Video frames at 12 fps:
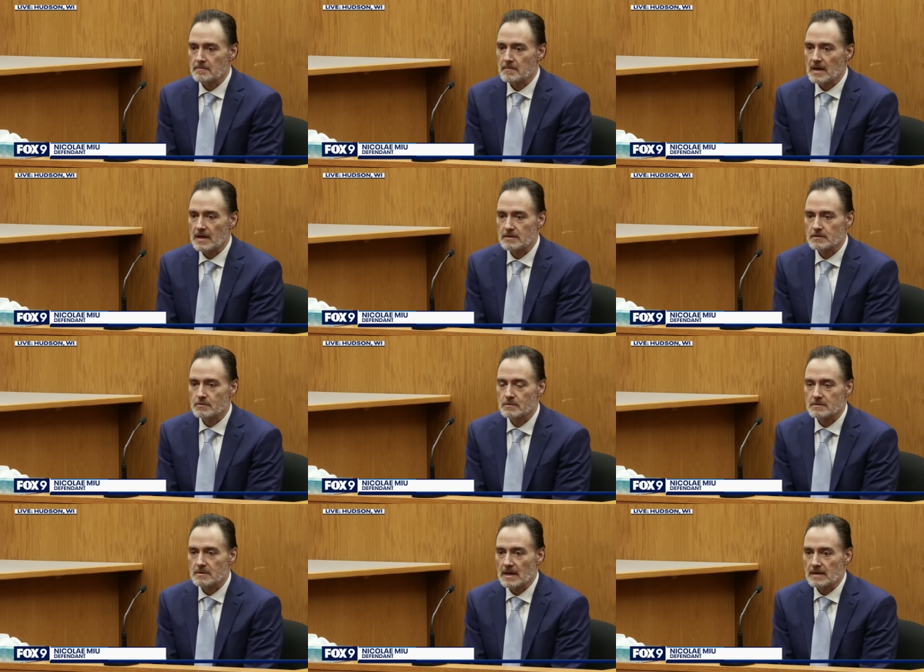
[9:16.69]
I do
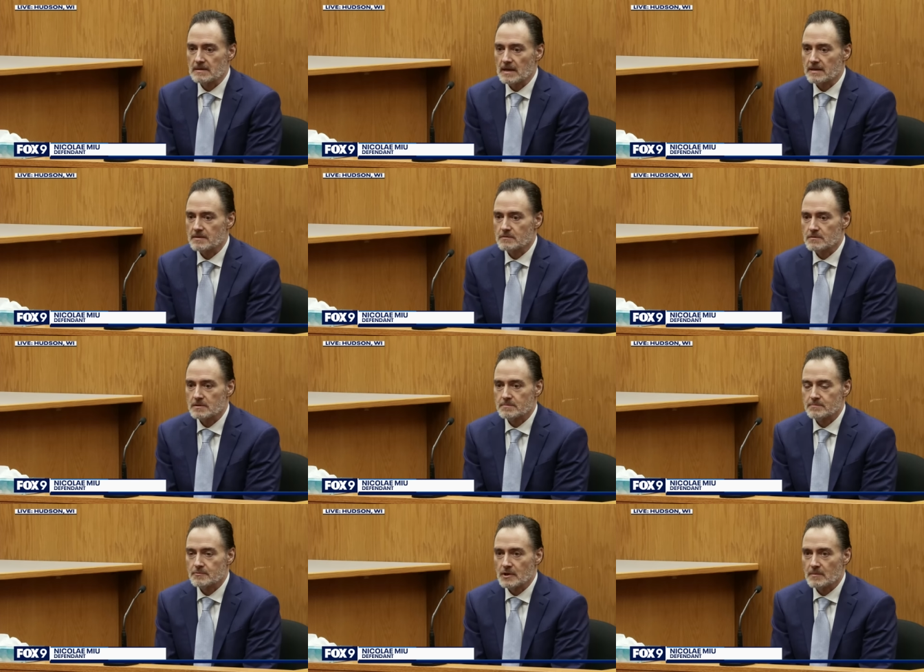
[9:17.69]
it. I, I use
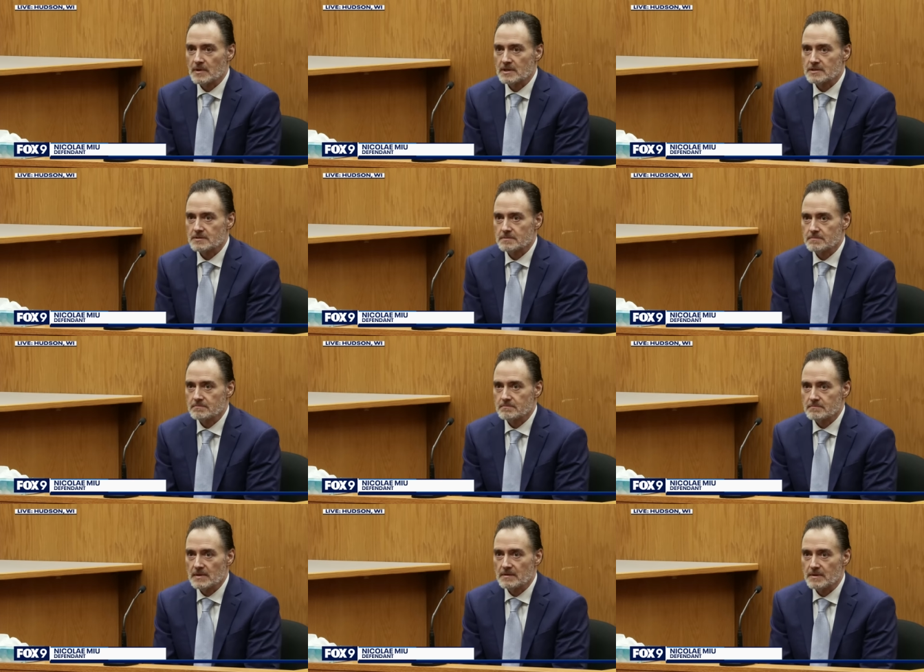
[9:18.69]
it pretty much
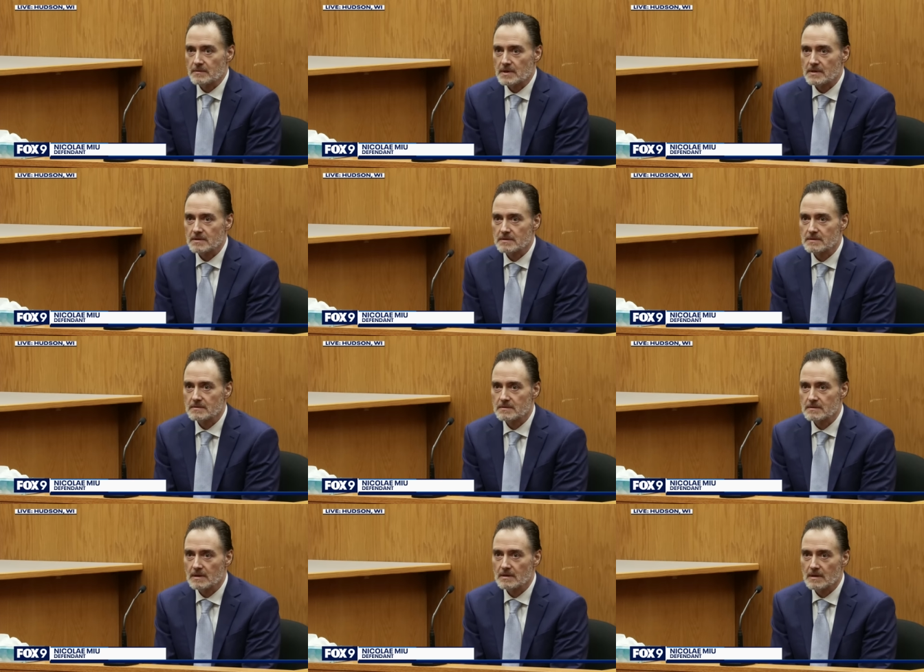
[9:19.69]
everywhere.
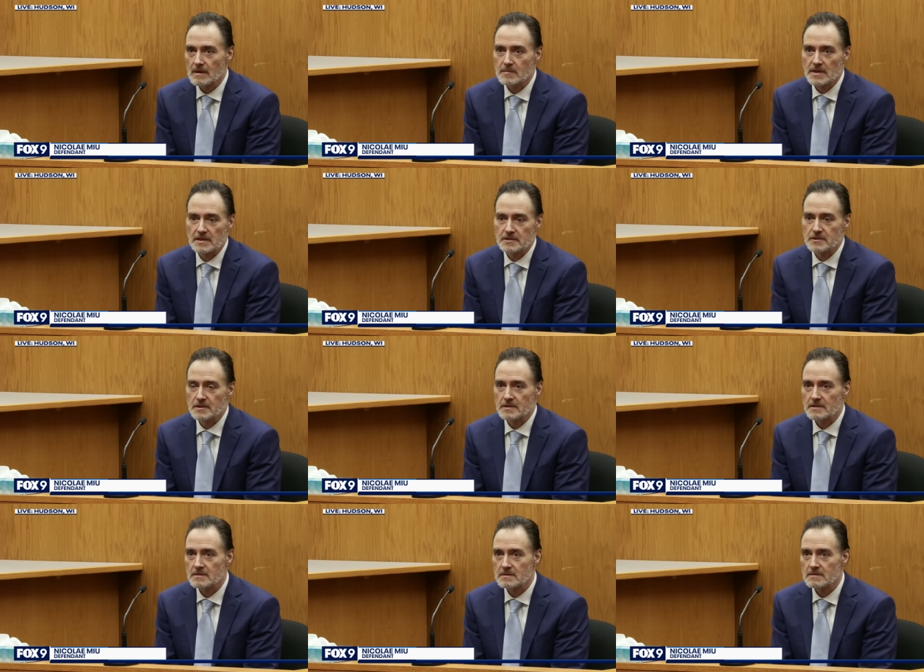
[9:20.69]
Okay. I'm an engineer.
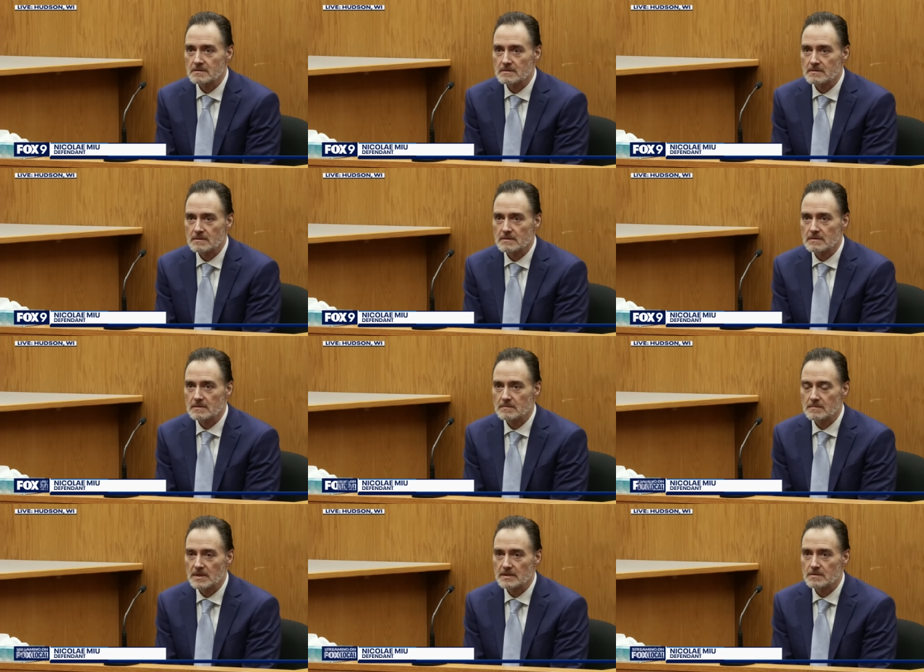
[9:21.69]

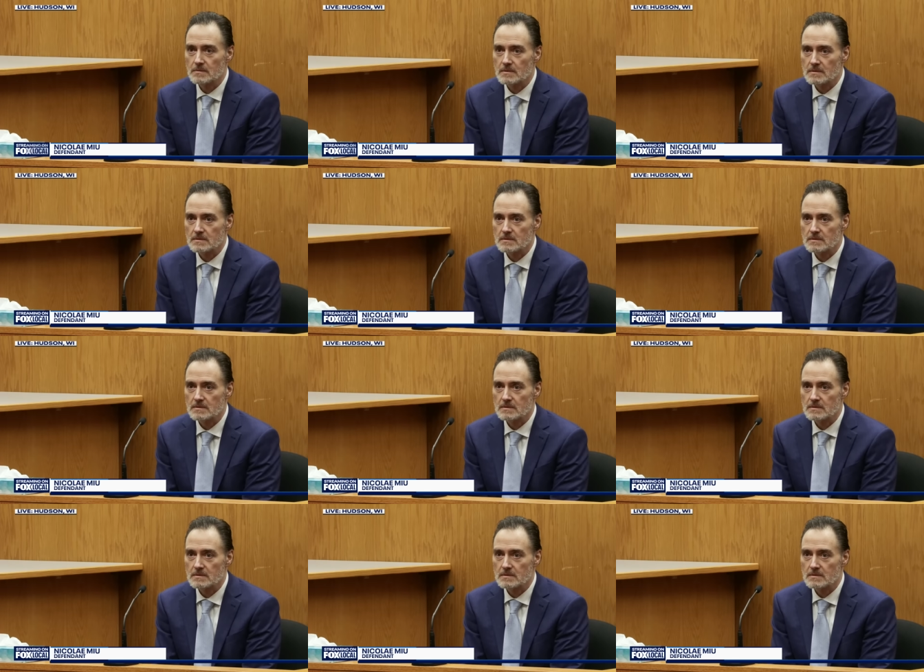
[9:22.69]
My tool.